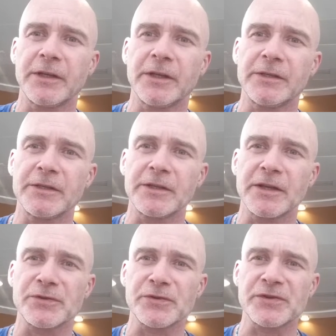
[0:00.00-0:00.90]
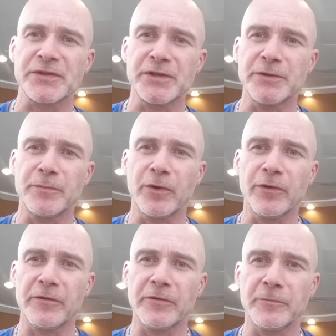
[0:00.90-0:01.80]
And as you'll see,
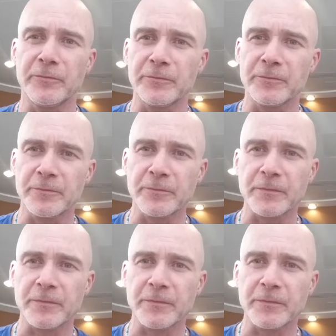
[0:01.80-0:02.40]
both of them,